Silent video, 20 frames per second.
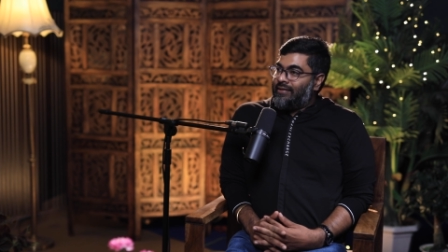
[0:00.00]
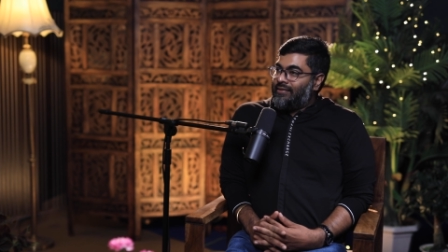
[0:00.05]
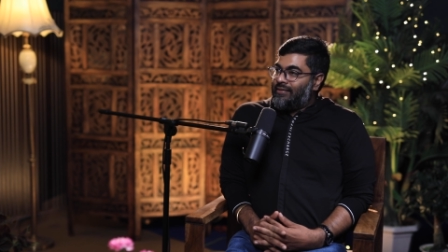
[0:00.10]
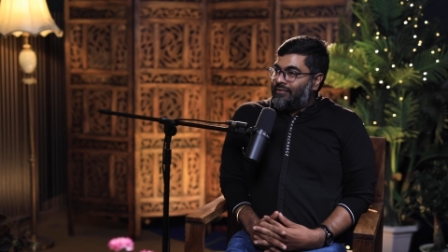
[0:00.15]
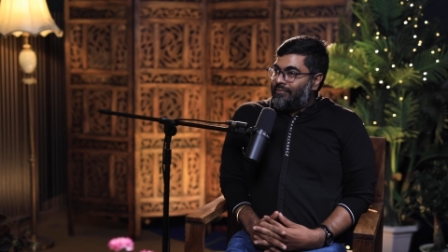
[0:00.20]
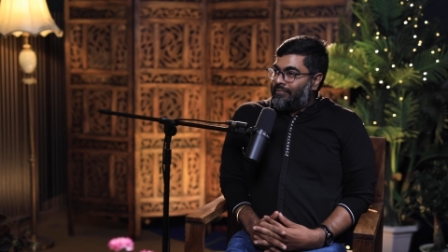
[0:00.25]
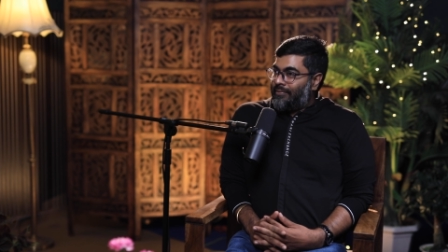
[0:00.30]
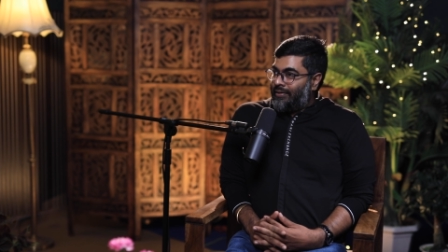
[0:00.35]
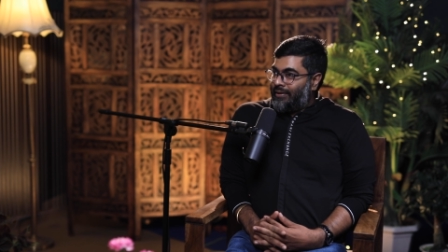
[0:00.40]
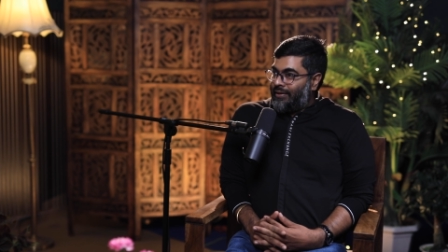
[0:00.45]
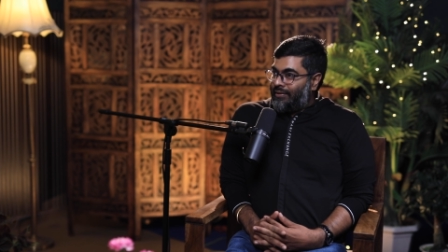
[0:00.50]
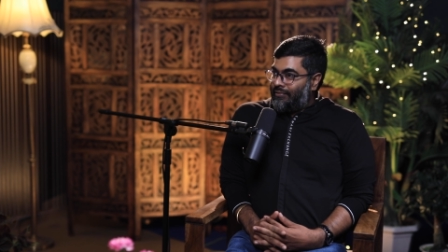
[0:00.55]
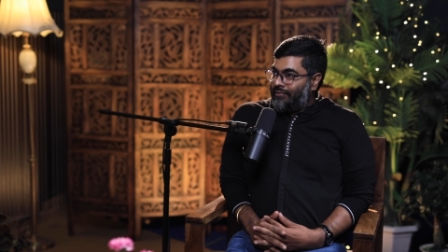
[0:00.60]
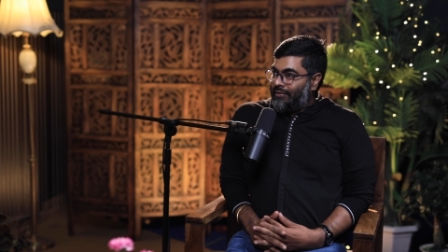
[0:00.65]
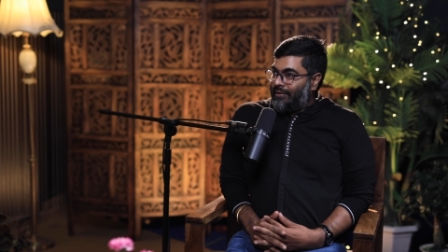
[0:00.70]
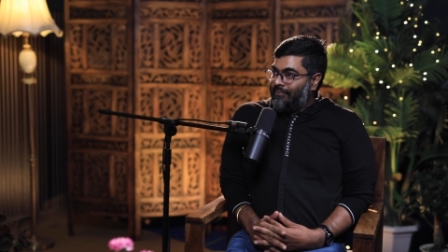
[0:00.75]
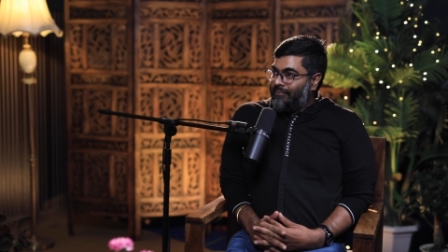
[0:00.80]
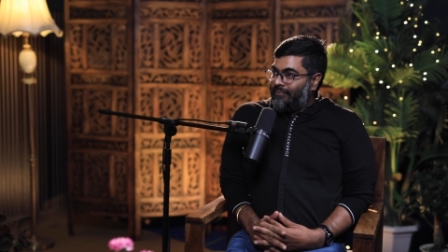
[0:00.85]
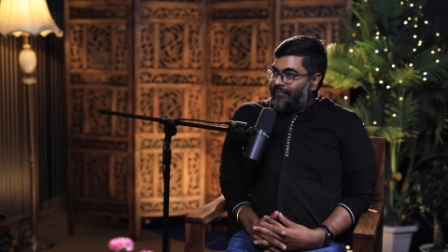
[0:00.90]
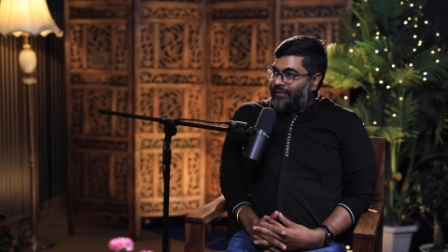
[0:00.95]
how are you
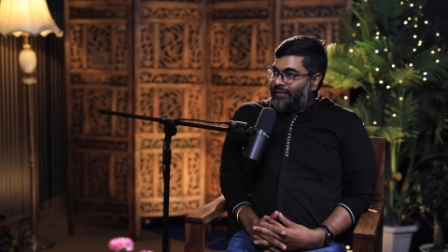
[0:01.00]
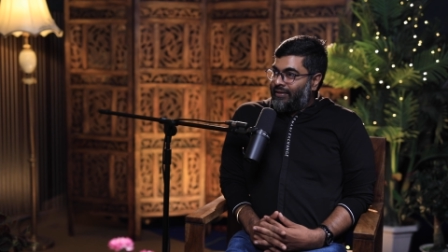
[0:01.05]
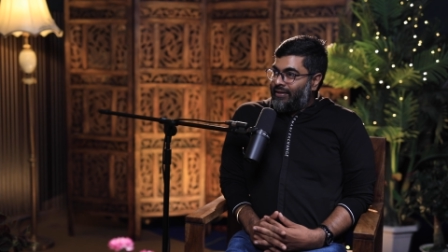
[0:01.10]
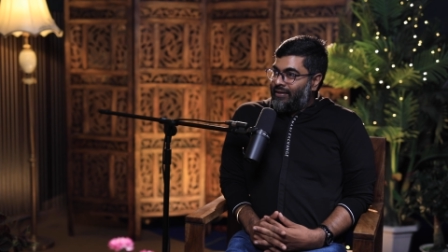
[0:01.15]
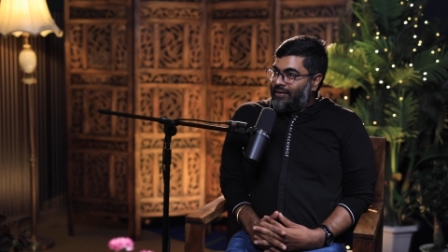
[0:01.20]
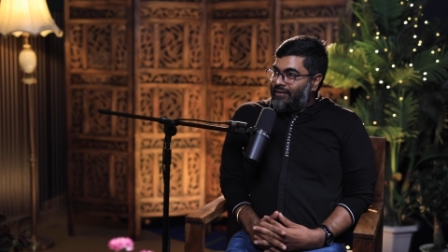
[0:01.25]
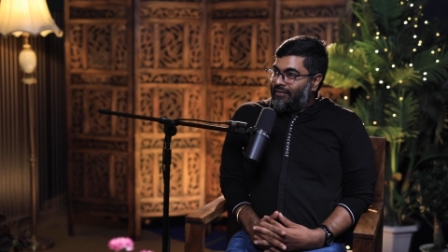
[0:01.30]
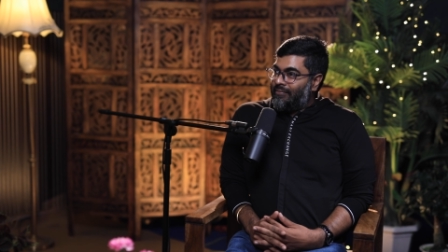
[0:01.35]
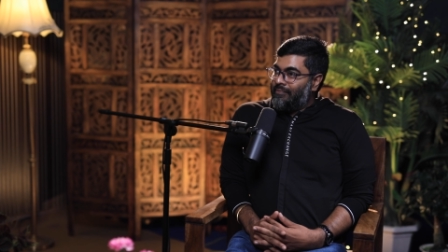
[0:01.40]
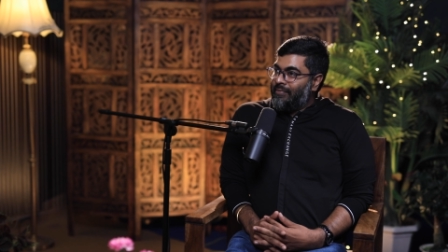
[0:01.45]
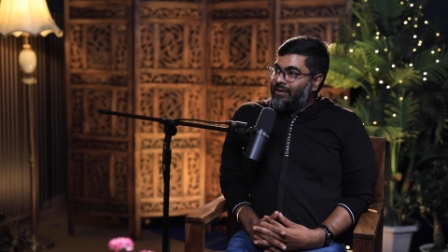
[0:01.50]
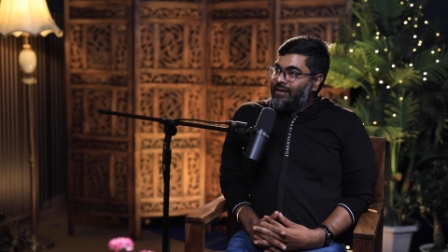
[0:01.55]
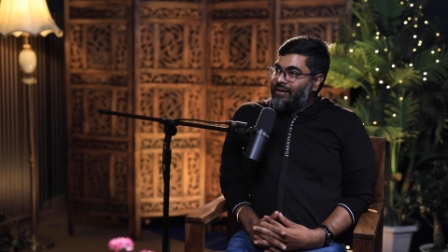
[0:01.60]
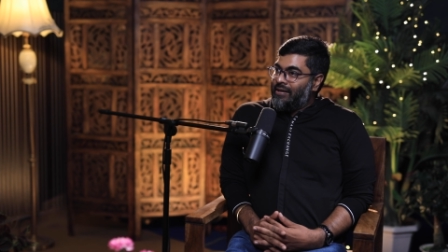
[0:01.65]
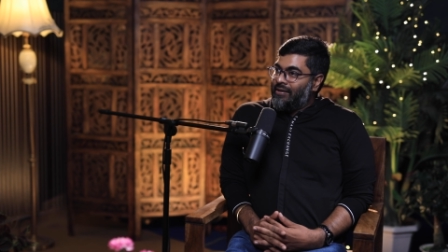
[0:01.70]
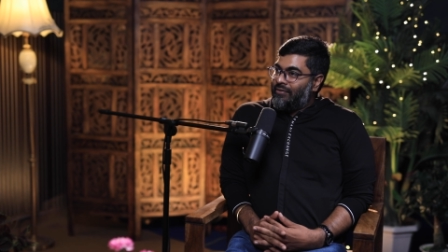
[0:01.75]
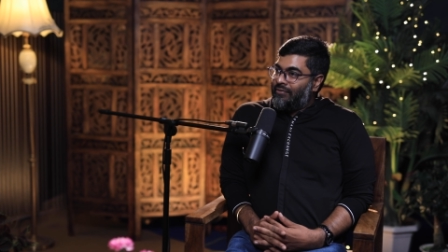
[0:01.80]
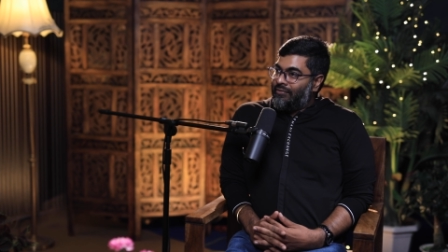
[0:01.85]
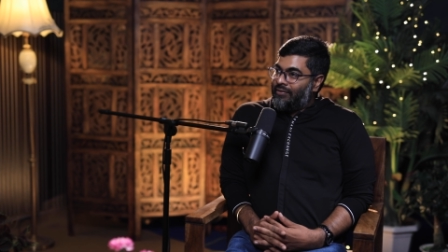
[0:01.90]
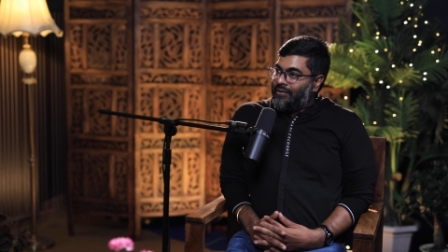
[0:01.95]
catering this product to
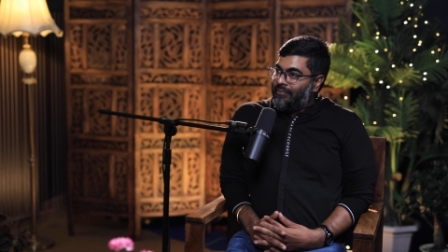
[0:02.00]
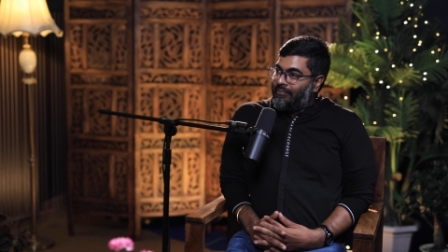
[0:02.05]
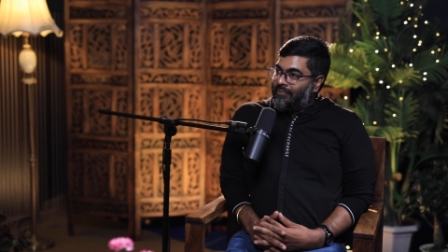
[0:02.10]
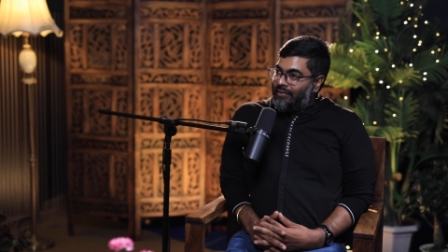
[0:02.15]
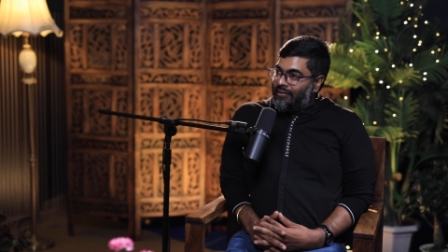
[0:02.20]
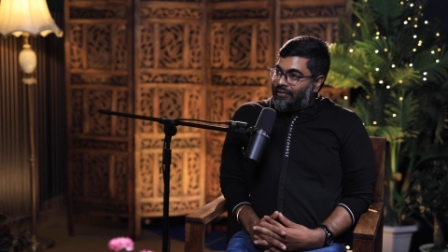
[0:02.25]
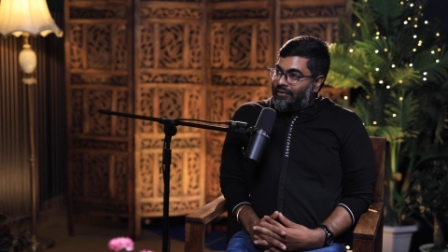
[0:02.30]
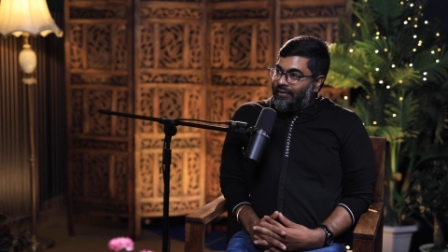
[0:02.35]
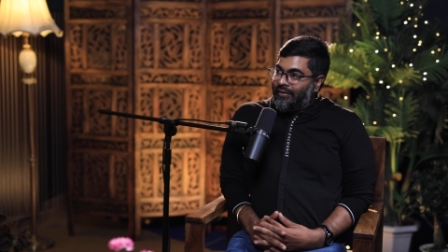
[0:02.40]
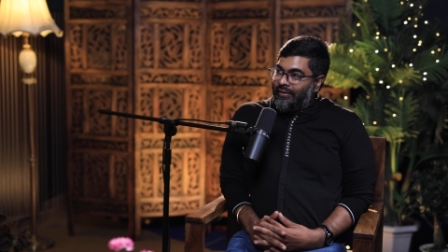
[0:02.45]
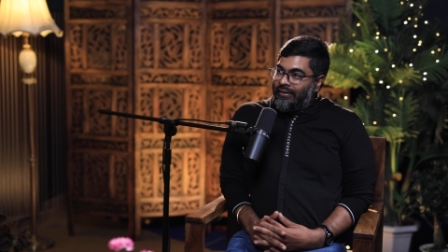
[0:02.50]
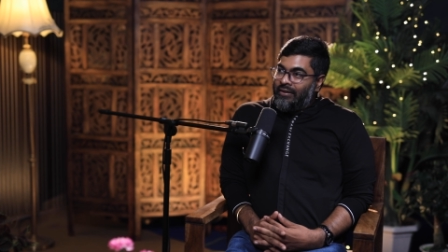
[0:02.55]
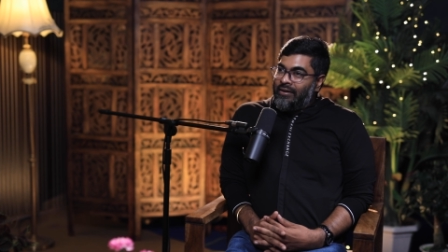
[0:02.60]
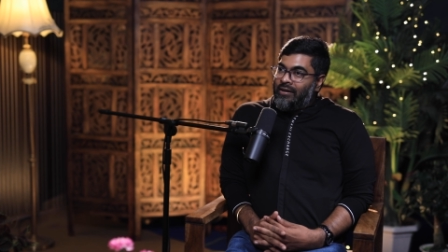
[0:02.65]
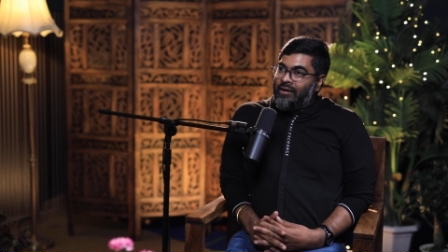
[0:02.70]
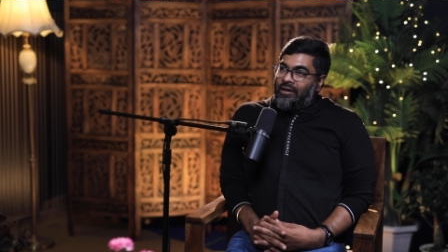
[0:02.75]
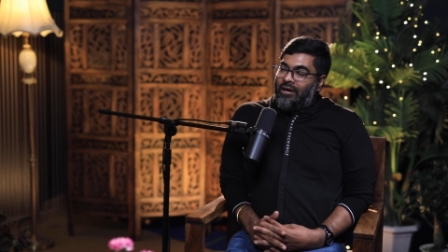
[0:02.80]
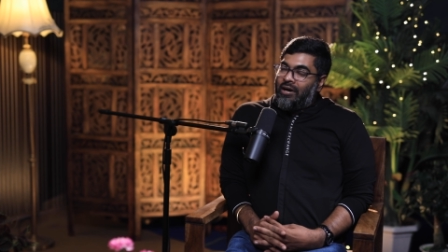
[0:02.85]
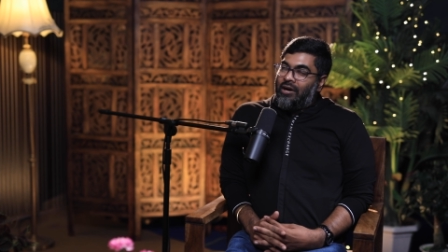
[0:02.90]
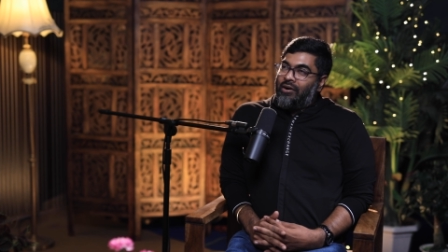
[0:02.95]
them, whether it is
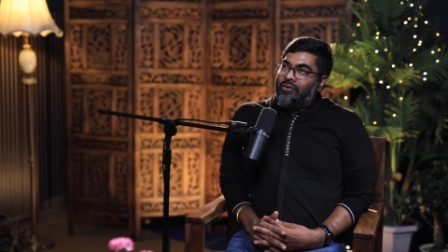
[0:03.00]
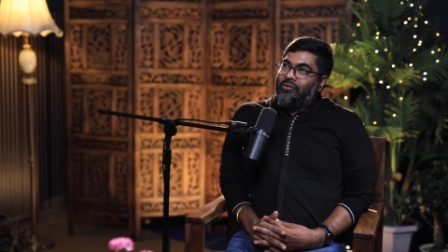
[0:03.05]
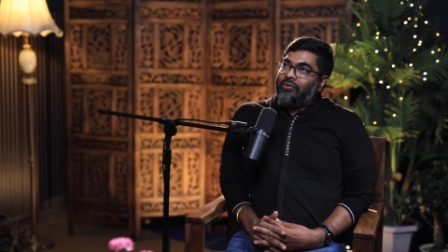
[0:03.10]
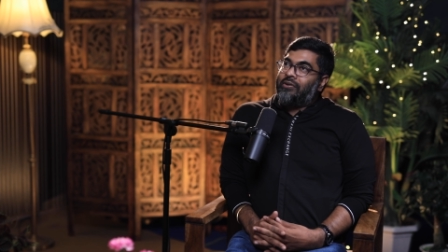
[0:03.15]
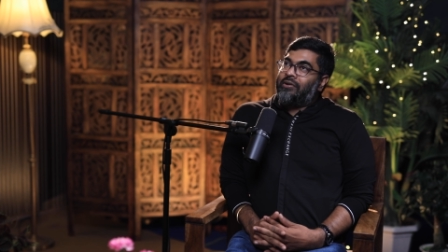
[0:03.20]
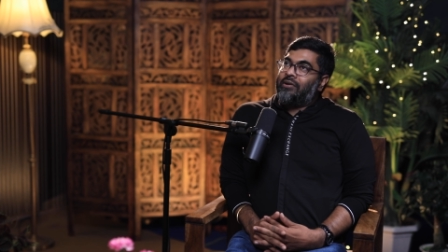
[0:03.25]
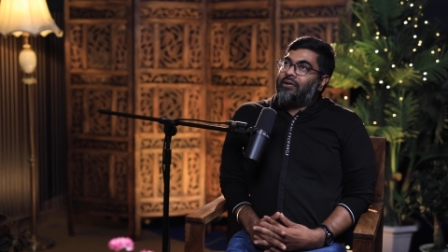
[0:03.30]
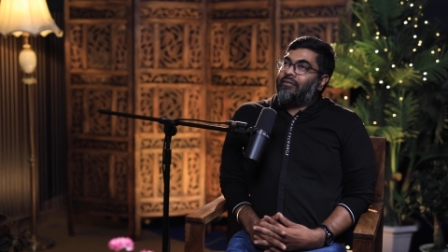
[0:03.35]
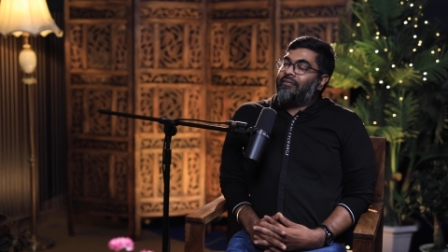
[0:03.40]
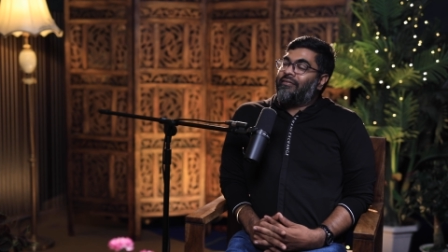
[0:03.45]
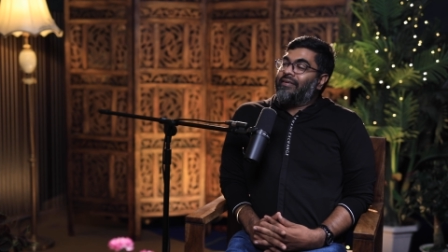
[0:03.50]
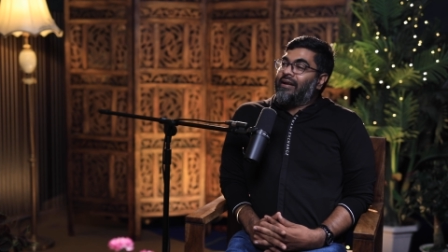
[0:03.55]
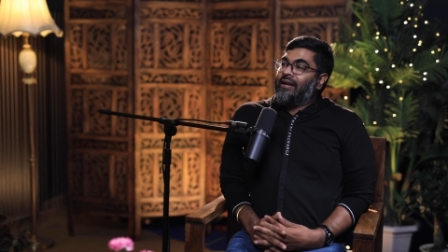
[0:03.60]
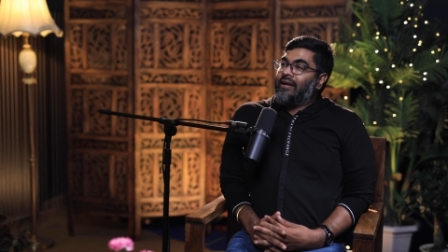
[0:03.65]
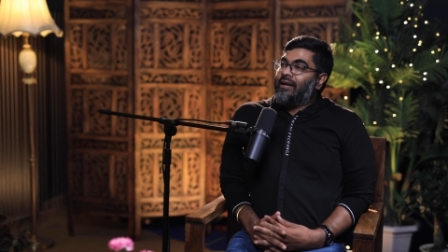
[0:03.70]
meeting to them or not,